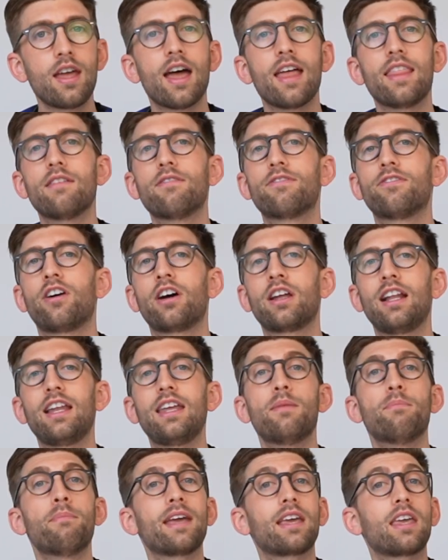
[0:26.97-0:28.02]
and then finally
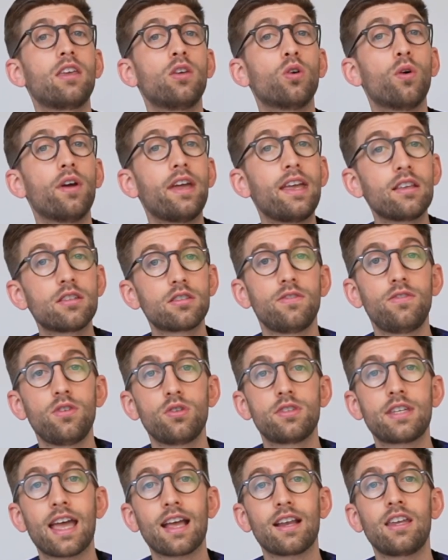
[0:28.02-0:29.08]
making your interview
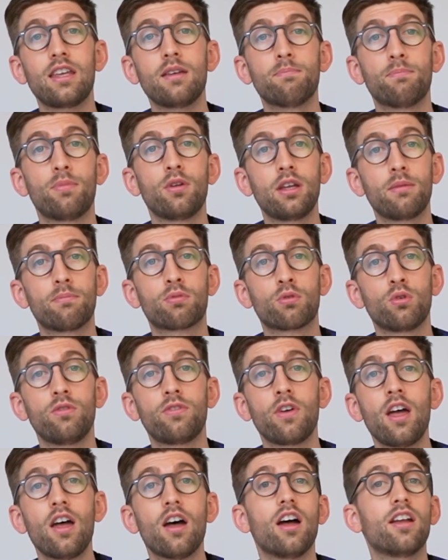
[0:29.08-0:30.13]
technique bulletproof
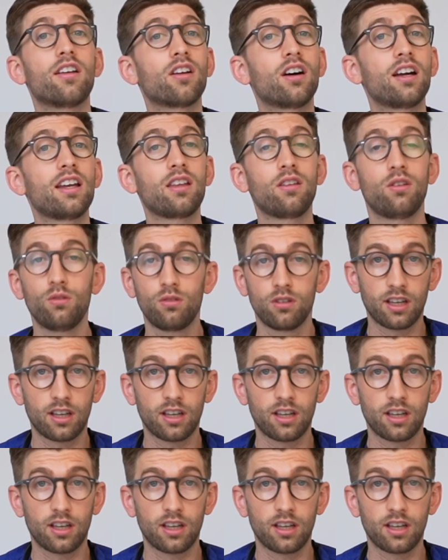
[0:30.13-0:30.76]
and guiding you,